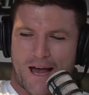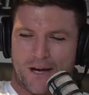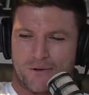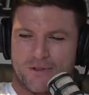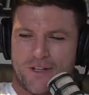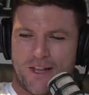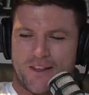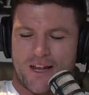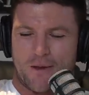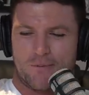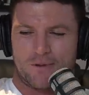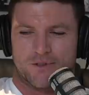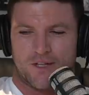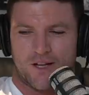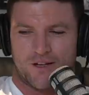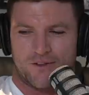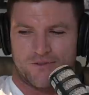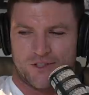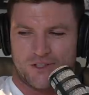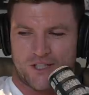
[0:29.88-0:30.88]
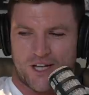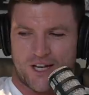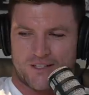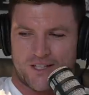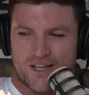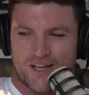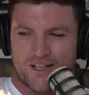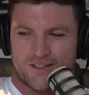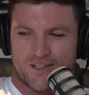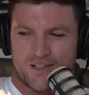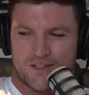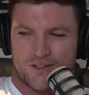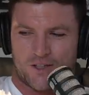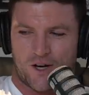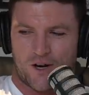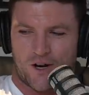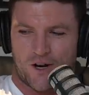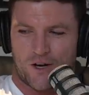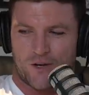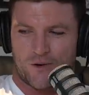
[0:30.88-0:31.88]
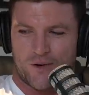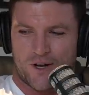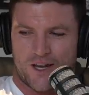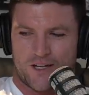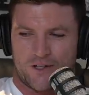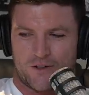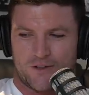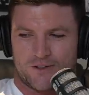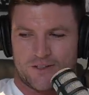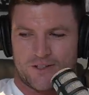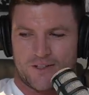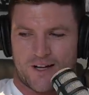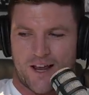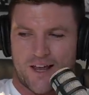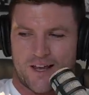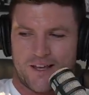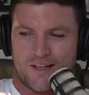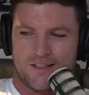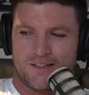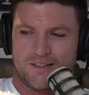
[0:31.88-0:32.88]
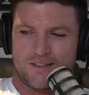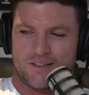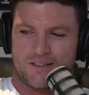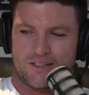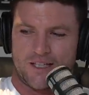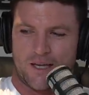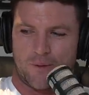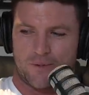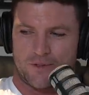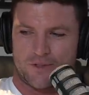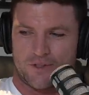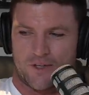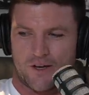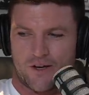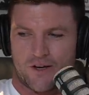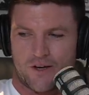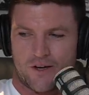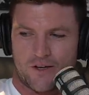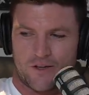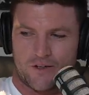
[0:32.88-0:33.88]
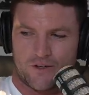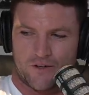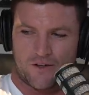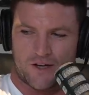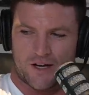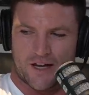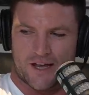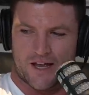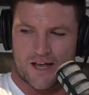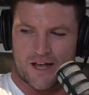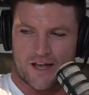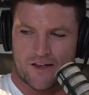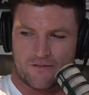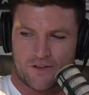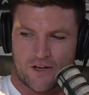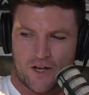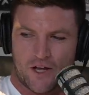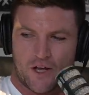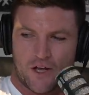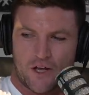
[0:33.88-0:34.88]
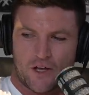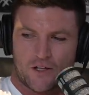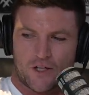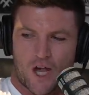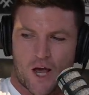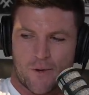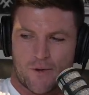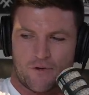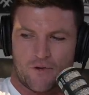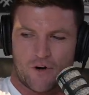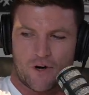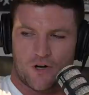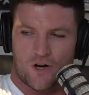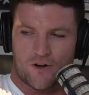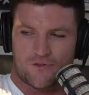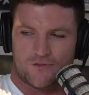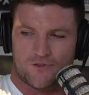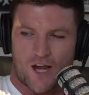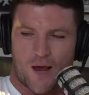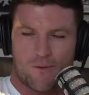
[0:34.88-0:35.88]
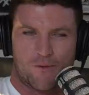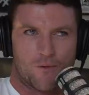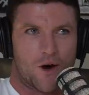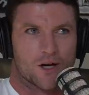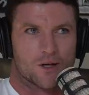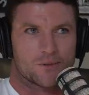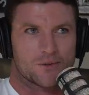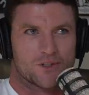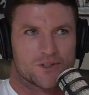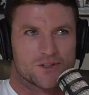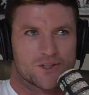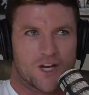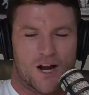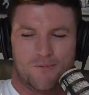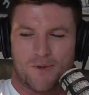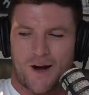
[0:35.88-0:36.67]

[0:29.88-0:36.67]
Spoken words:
Another episode of the Chad Townsend Show, and on today's episode, I have Toby Rudolf. Toby, welcome to the show,